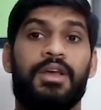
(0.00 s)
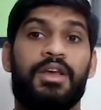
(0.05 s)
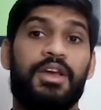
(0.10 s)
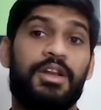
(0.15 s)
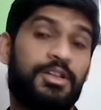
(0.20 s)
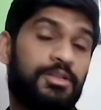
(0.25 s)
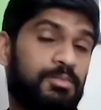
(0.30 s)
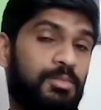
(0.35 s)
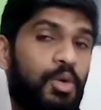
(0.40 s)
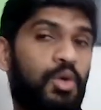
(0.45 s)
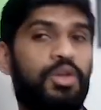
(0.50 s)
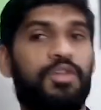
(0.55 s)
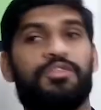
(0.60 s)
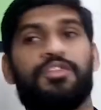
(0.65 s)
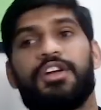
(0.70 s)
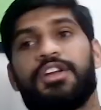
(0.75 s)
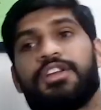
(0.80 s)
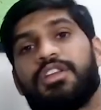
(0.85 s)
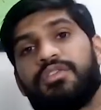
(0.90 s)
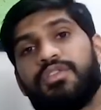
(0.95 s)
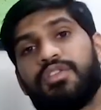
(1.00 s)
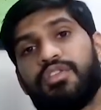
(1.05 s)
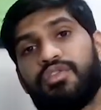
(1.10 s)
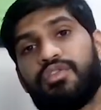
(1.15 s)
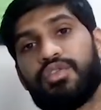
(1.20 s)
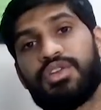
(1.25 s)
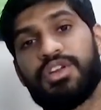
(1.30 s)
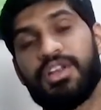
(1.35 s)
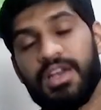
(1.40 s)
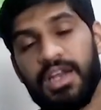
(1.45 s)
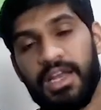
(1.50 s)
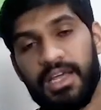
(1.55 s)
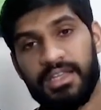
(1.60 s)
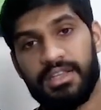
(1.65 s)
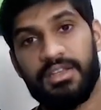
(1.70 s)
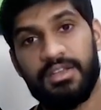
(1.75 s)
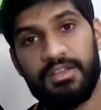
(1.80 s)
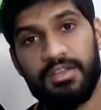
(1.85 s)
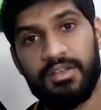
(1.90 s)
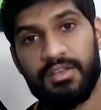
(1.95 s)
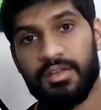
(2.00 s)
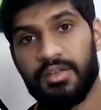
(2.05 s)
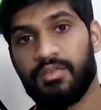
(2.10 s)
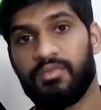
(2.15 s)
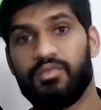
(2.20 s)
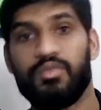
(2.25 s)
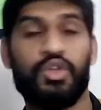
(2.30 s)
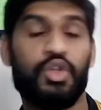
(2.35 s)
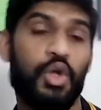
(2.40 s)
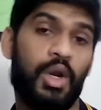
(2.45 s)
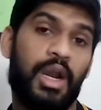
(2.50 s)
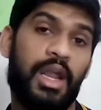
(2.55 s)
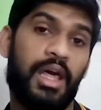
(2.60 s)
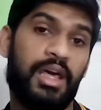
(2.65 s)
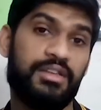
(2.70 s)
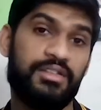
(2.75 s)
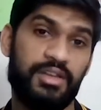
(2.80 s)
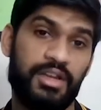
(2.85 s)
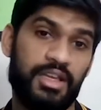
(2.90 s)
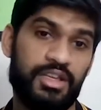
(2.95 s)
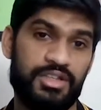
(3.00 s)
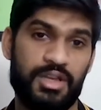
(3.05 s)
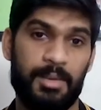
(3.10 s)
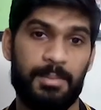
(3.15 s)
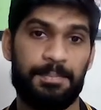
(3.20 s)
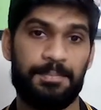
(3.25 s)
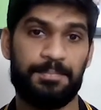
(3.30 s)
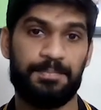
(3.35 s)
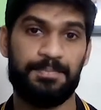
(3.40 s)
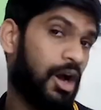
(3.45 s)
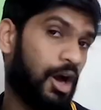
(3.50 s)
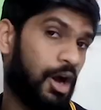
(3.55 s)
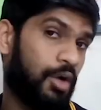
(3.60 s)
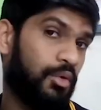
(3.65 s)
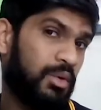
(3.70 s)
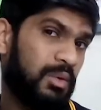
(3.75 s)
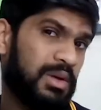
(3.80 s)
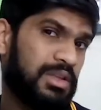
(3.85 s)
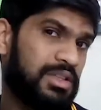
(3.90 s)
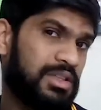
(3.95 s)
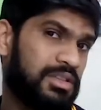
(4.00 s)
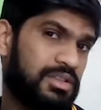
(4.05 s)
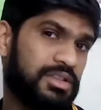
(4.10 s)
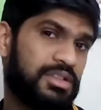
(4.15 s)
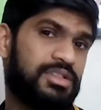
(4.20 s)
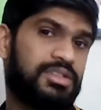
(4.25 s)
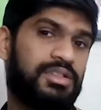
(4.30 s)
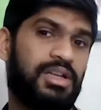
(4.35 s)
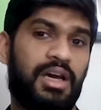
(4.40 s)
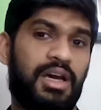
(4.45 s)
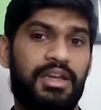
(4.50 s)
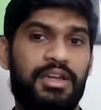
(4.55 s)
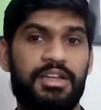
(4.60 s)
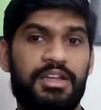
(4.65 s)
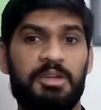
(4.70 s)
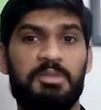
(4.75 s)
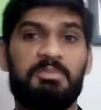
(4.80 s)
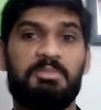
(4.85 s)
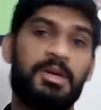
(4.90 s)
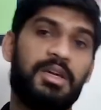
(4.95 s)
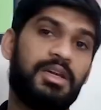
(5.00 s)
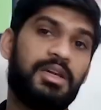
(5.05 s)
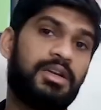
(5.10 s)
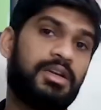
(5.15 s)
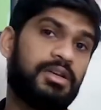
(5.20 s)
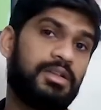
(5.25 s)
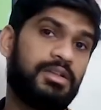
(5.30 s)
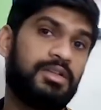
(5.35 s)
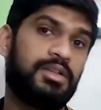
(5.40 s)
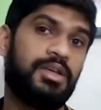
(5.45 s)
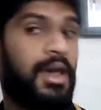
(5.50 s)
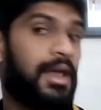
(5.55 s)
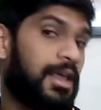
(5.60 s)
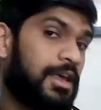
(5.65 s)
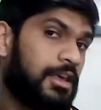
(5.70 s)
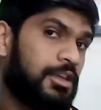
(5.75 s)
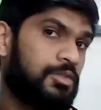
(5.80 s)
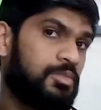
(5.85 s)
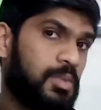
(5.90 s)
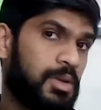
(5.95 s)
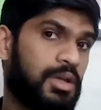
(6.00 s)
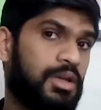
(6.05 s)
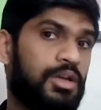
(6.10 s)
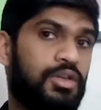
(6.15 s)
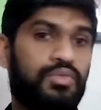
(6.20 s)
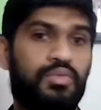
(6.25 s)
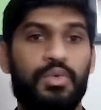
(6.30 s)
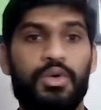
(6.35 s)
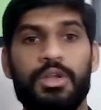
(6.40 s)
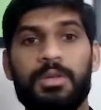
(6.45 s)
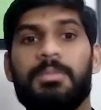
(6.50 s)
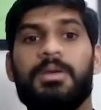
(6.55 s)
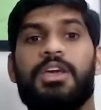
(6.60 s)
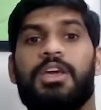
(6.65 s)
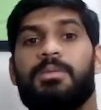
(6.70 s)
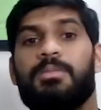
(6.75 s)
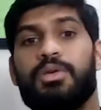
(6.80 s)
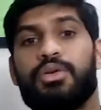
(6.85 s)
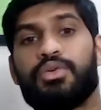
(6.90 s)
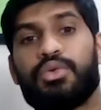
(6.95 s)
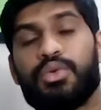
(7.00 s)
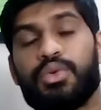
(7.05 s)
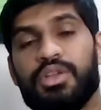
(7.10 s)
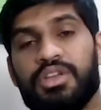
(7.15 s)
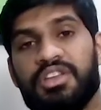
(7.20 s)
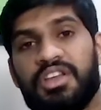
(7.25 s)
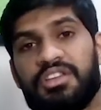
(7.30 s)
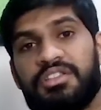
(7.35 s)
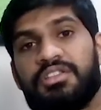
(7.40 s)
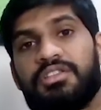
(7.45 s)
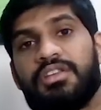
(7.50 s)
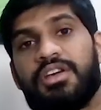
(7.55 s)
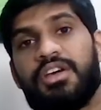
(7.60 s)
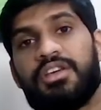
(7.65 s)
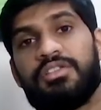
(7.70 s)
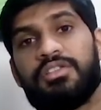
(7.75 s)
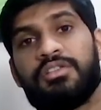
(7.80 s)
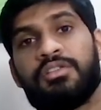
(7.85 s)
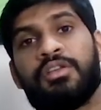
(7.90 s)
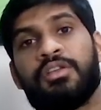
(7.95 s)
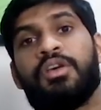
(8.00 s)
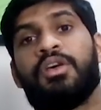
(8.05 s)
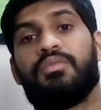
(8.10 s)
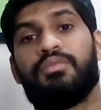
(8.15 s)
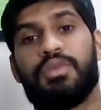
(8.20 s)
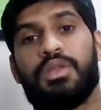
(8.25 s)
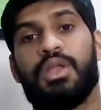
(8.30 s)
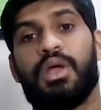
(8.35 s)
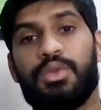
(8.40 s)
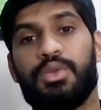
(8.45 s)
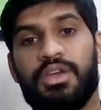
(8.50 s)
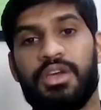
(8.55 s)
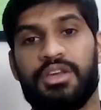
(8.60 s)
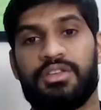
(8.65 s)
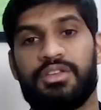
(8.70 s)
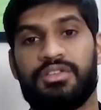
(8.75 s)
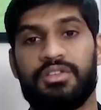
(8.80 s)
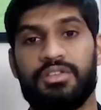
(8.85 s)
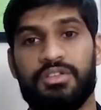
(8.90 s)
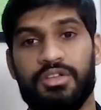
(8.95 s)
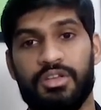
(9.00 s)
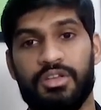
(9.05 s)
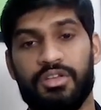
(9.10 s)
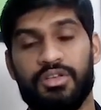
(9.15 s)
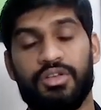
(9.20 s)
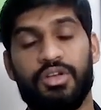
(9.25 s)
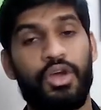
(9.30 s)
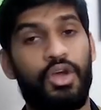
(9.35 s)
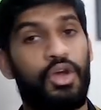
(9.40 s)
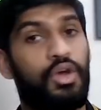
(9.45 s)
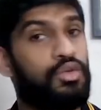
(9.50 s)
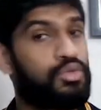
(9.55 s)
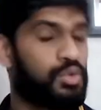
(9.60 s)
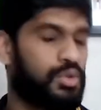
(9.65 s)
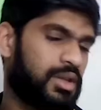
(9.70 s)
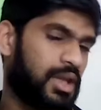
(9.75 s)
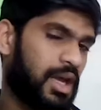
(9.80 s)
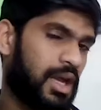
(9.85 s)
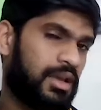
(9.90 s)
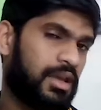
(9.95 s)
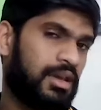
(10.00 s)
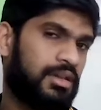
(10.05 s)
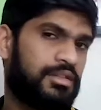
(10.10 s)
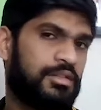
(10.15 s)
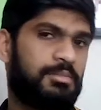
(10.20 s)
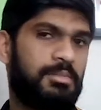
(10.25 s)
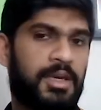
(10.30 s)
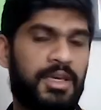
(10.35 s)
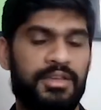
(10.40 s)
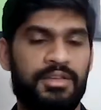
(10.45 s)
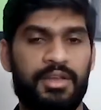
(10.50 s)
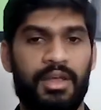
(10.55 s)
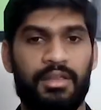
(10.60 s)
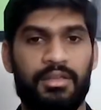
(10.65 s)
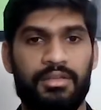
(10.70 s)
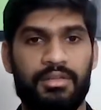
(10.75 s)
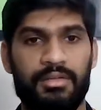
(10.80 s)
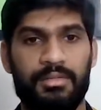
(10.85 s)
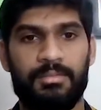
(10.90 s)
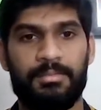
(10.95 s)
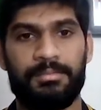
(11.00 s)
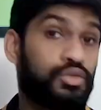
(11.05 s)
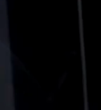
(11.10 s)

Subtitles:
it is more effective if you did it like this with your legs raised up. However, this is targeting beginners, and I guess beginners wouldn't be able to do these exercises without the assistance. So in that case, it makes sense.